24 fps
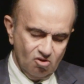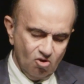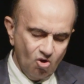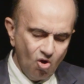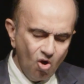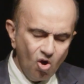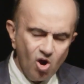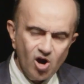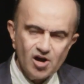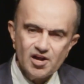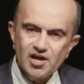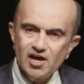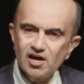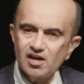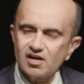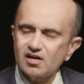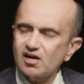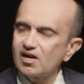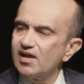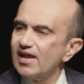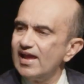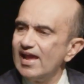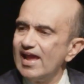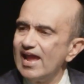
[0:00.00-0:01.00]
order
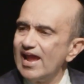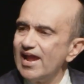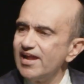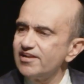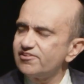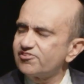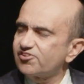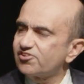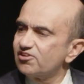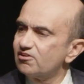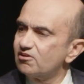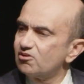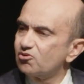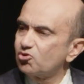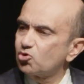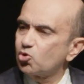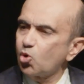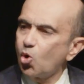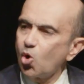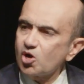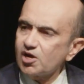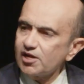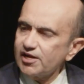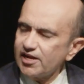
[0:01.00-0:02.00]
eight
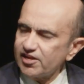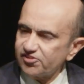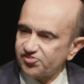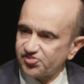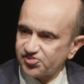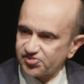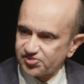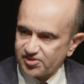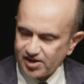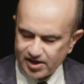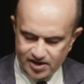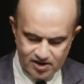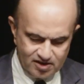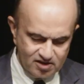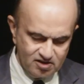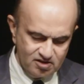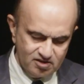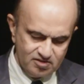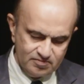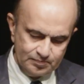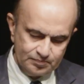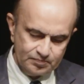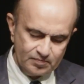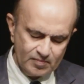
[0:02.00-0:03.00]
tokenistic
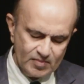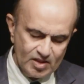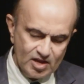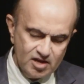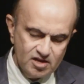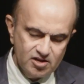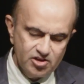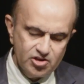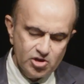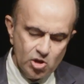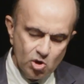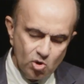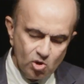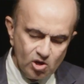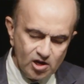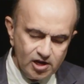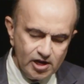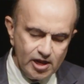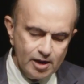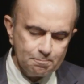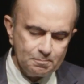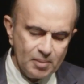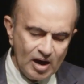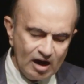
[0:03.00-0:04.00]

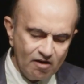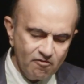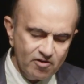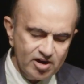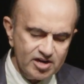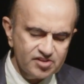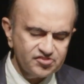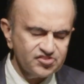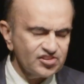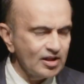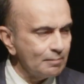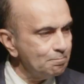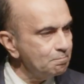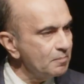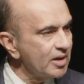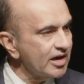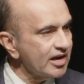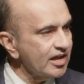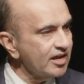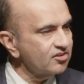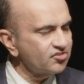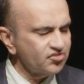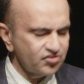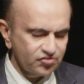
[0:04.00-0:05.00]
nuclear powered
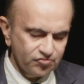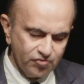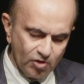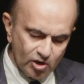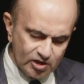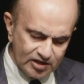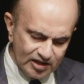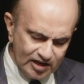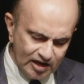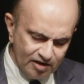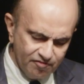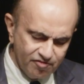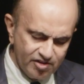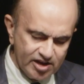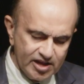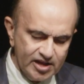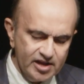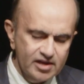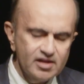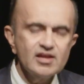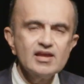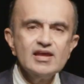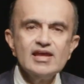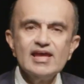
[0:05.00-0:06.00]
submarines for
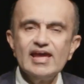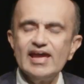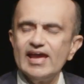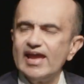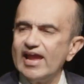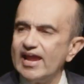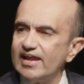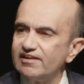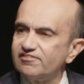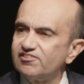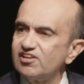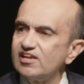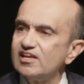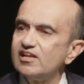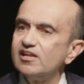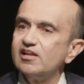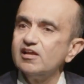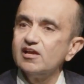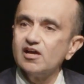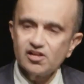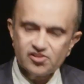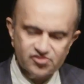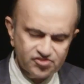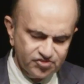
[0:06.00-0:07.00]
delivery 18
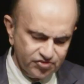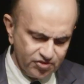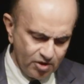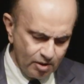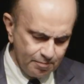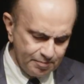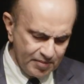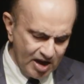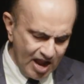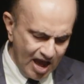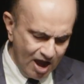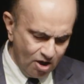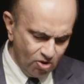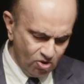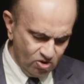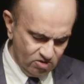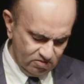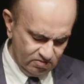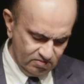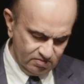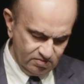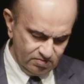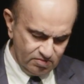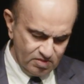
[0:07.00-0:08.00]
years from now,
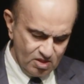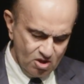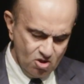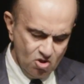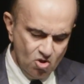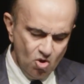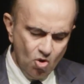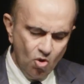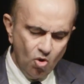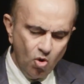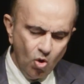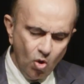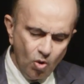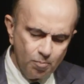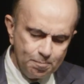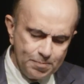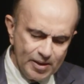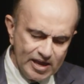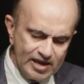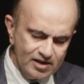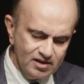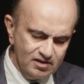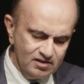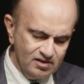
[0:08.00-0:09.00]

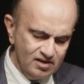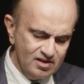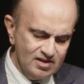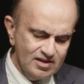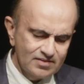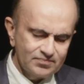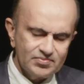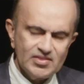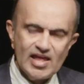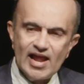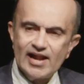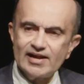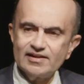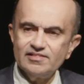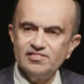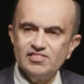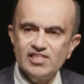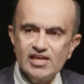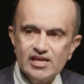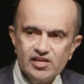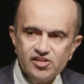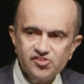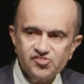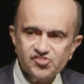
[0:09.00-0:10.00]
hoping that
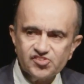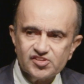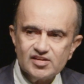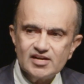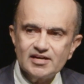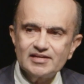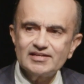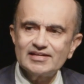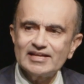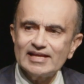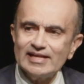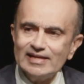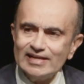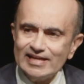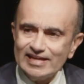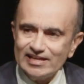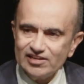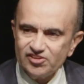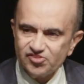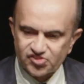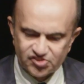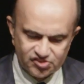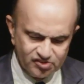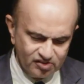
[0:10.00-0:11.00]
these
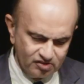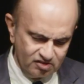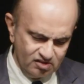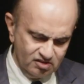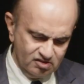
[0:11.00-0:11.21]
tinnies